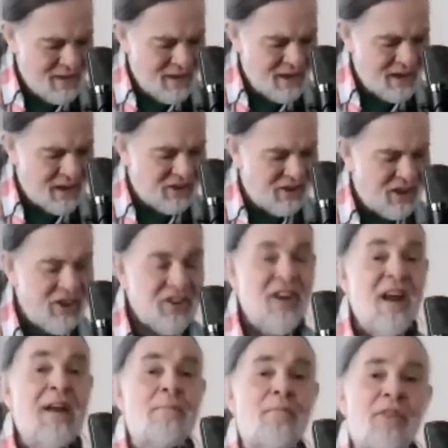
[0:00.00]
It's the
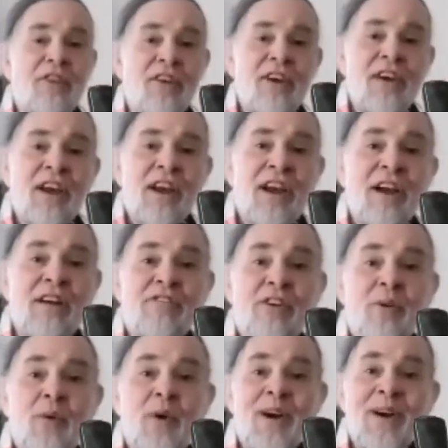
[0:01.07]
same thing
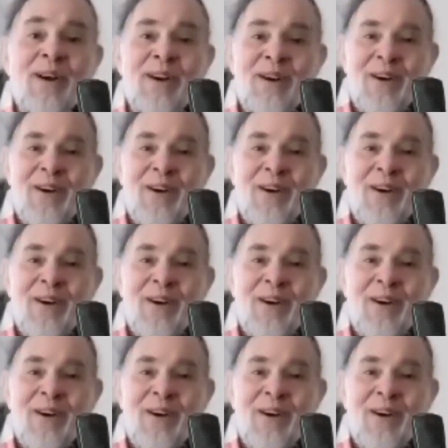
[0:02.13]
everywhere.